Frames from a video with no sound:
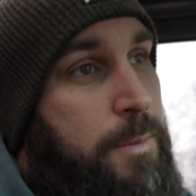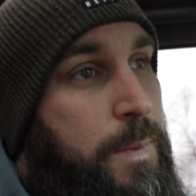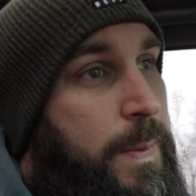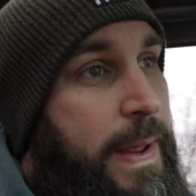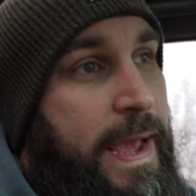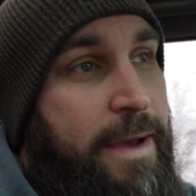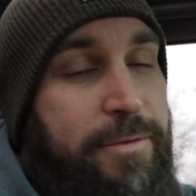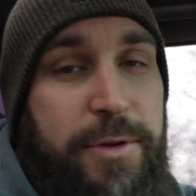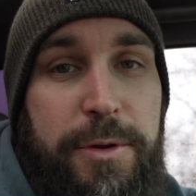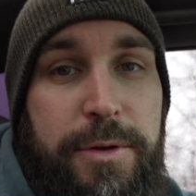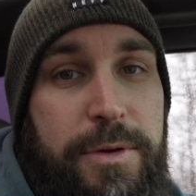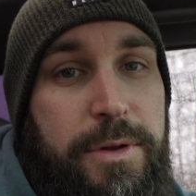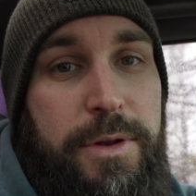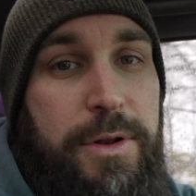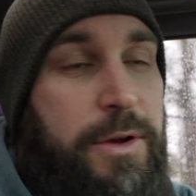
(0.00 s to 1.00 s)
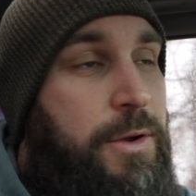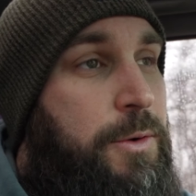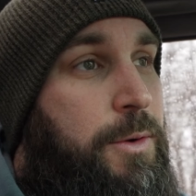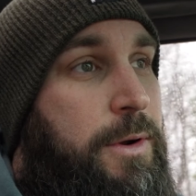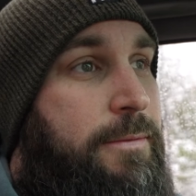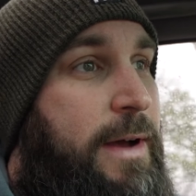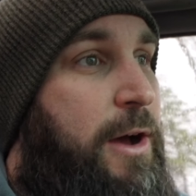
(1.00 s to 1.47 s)
we have to look at
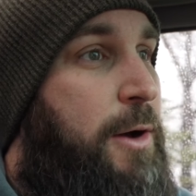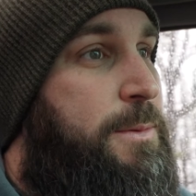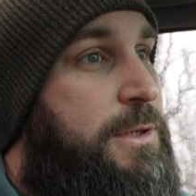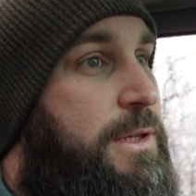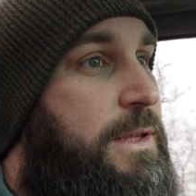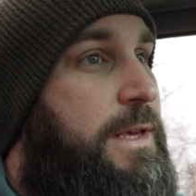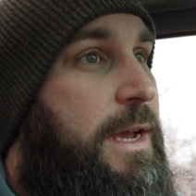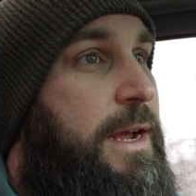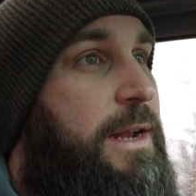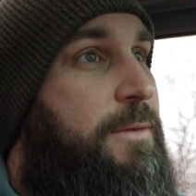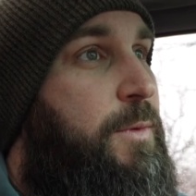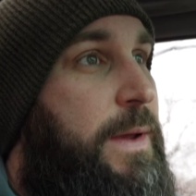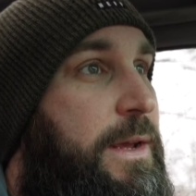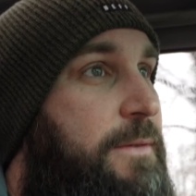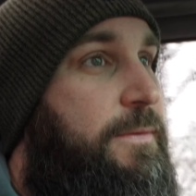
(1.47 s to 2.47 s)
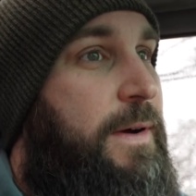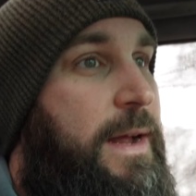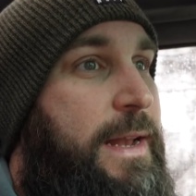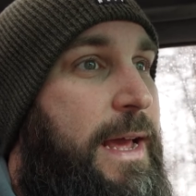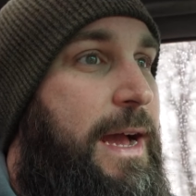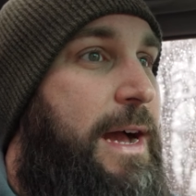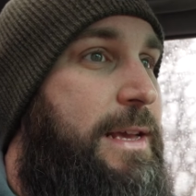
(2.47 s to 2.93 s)
all of our options here, and if we can
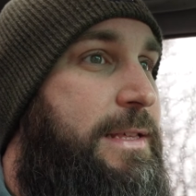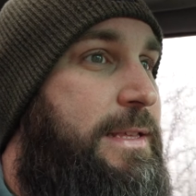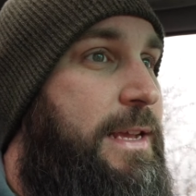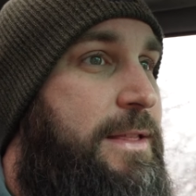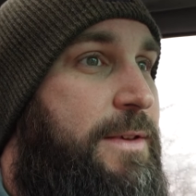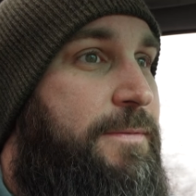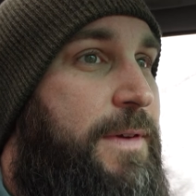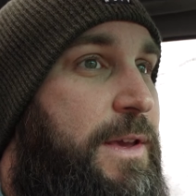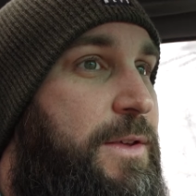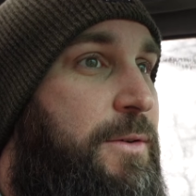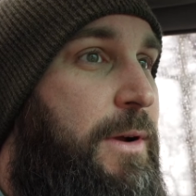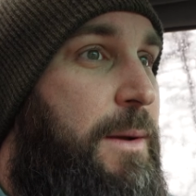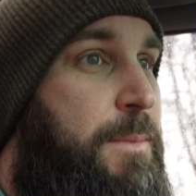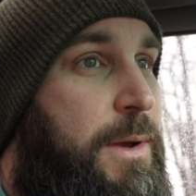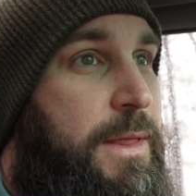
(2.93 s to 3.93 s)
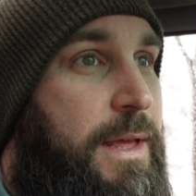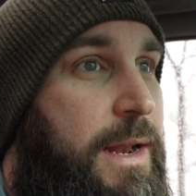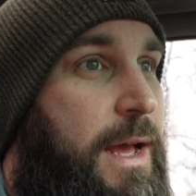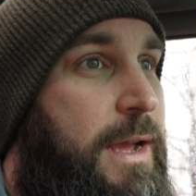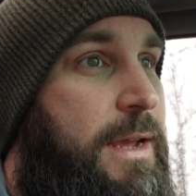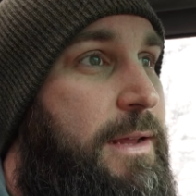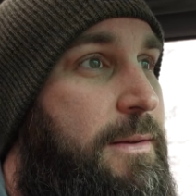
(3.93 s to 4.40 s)
find a house that's a fixer-upper that
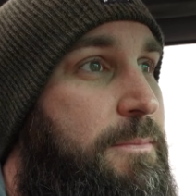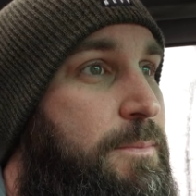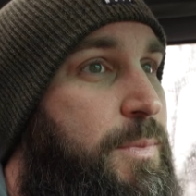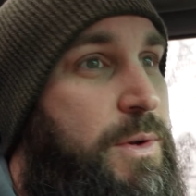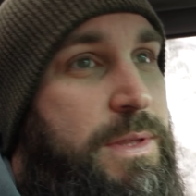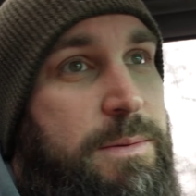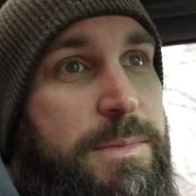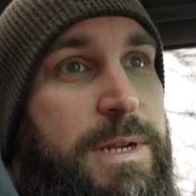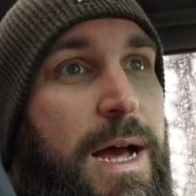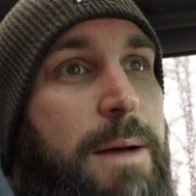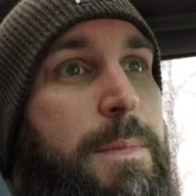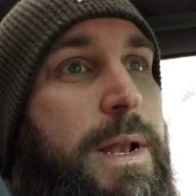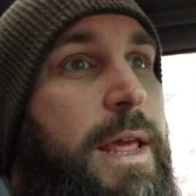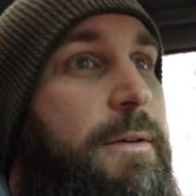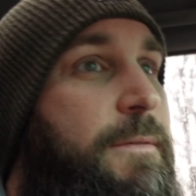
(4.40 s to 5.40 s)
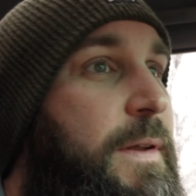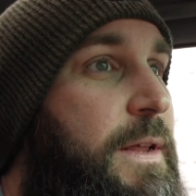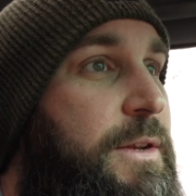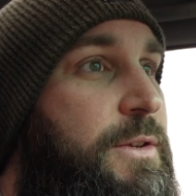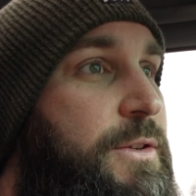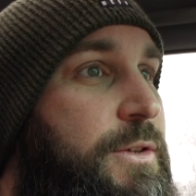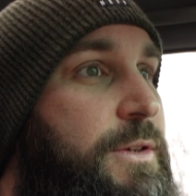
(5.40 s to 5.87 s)
I can put some time and effort
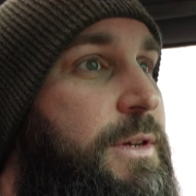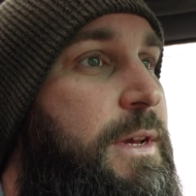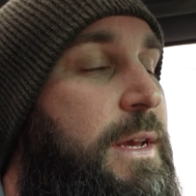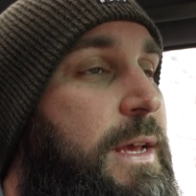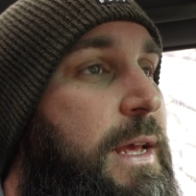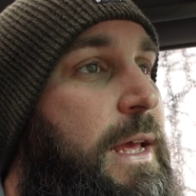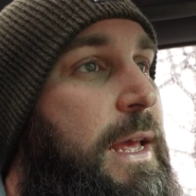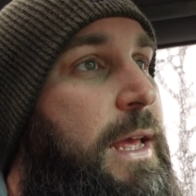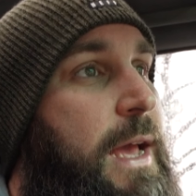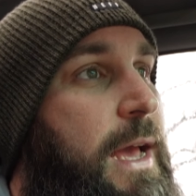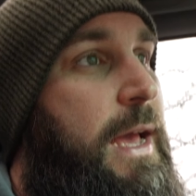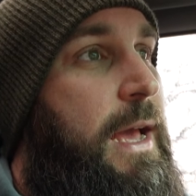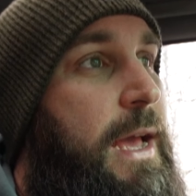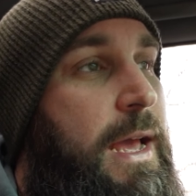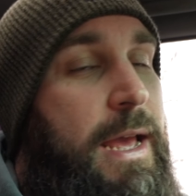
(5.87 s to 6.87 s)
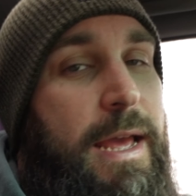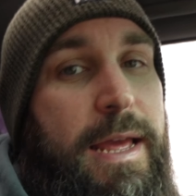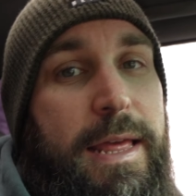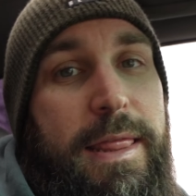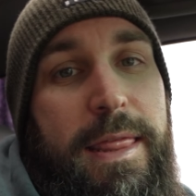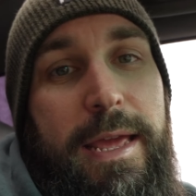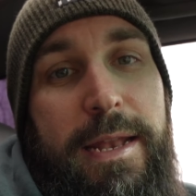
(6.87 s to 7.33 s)
into,
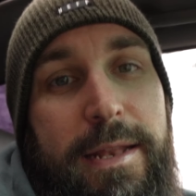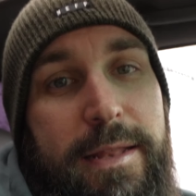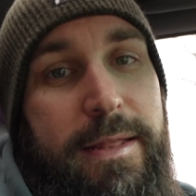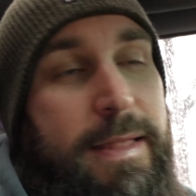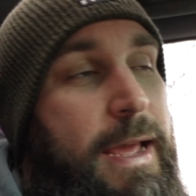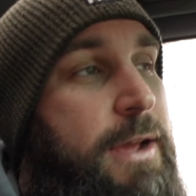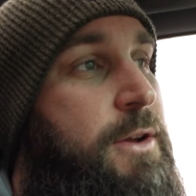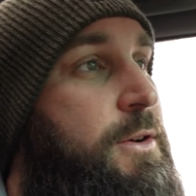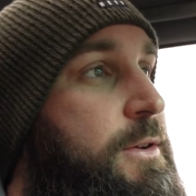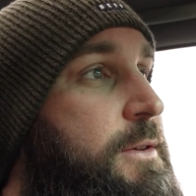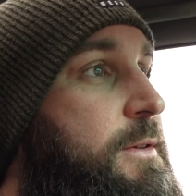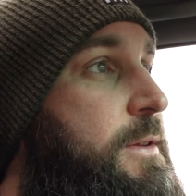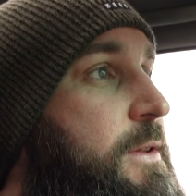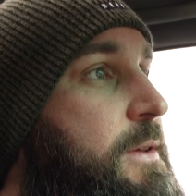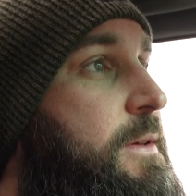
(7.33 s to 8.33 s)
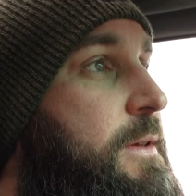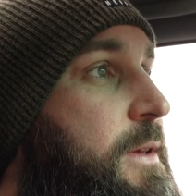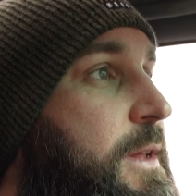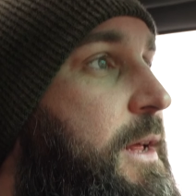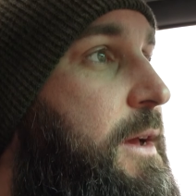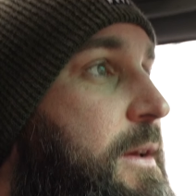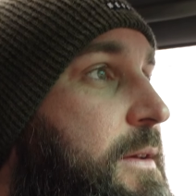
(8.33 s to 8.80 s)
then that could,
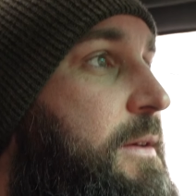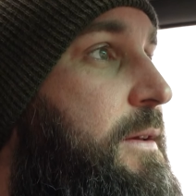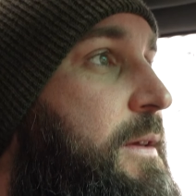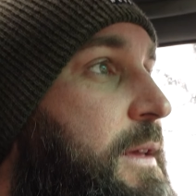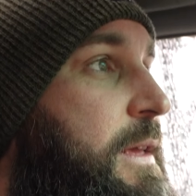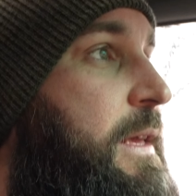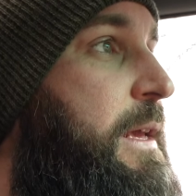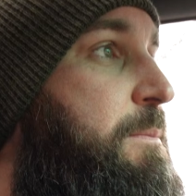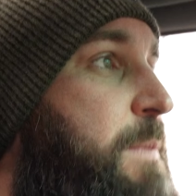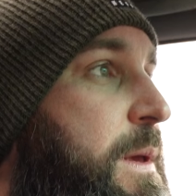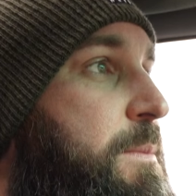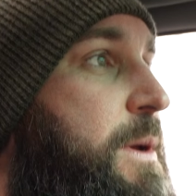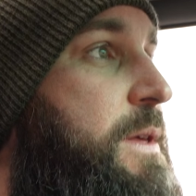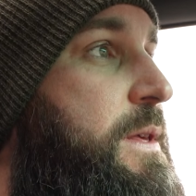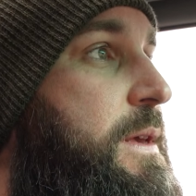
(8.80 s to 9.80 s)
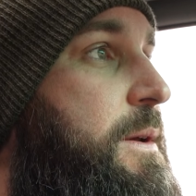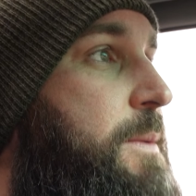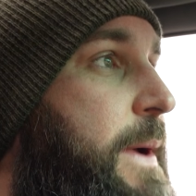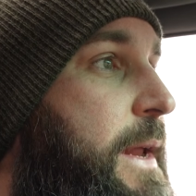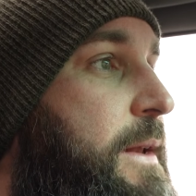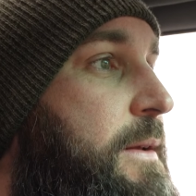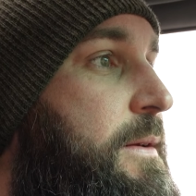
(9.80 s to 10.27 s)
keep me busy
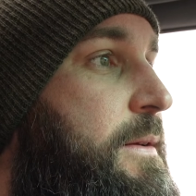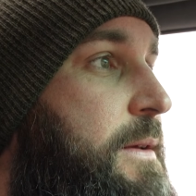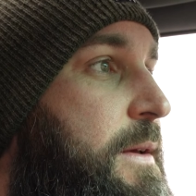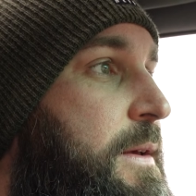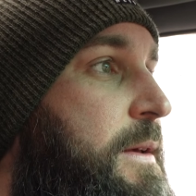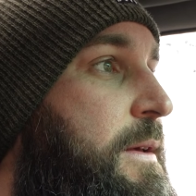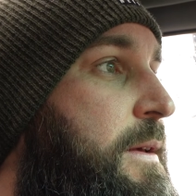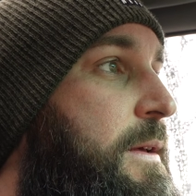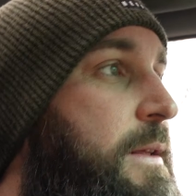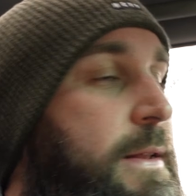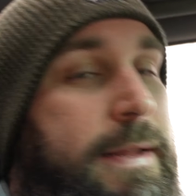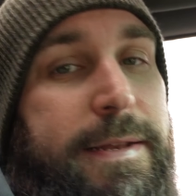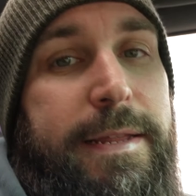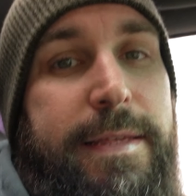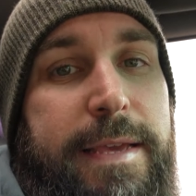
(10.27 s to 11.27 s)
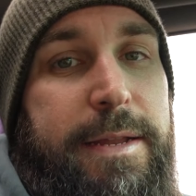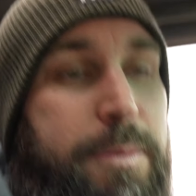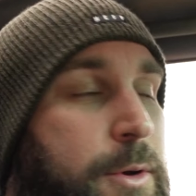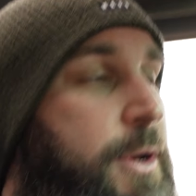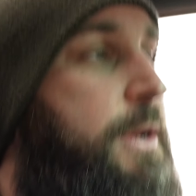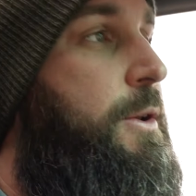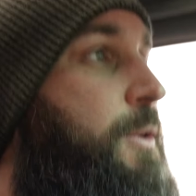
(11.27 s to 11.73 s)
when Lindy's at
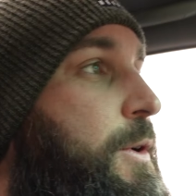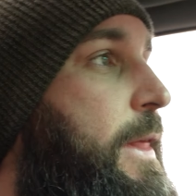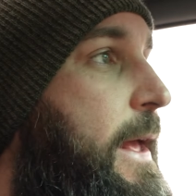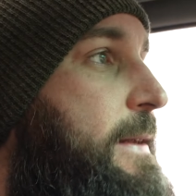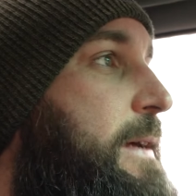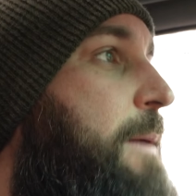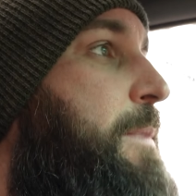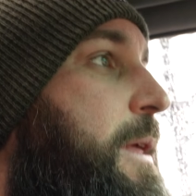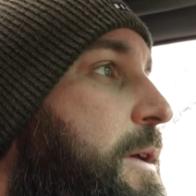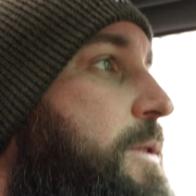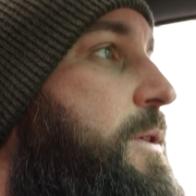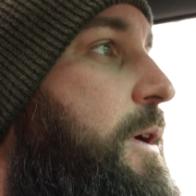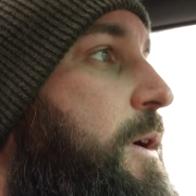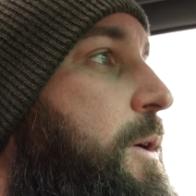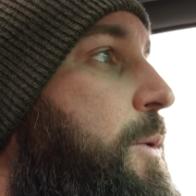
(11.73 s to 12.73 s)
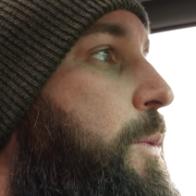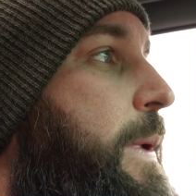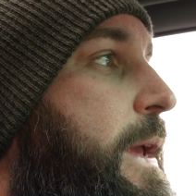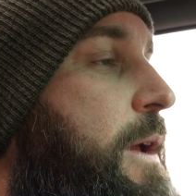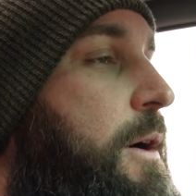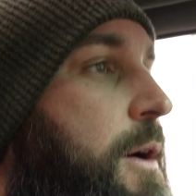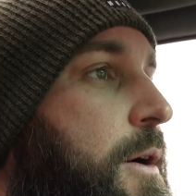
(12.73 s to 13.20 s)
work and all of that type of thing. So
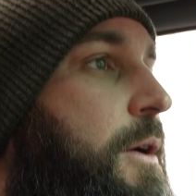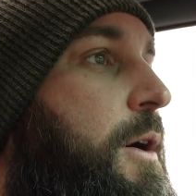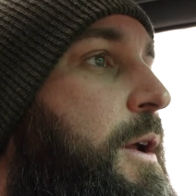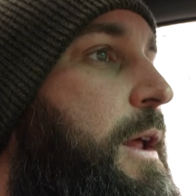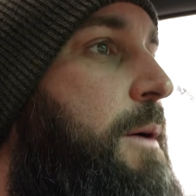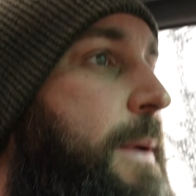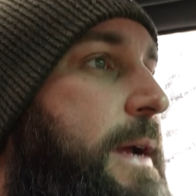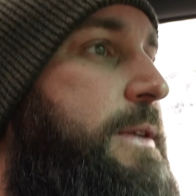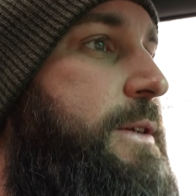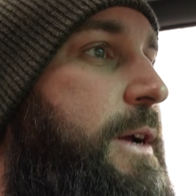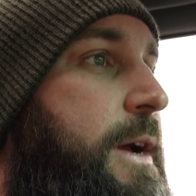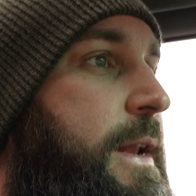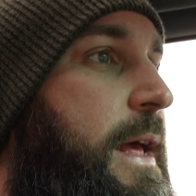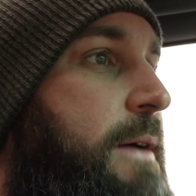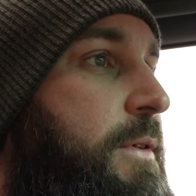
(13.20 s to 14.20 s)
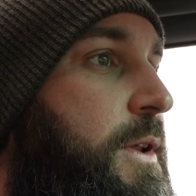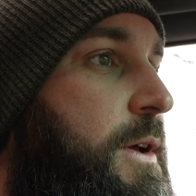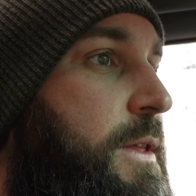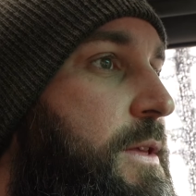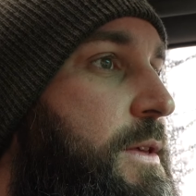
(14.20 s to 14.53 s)
we are on our way to go and have a look at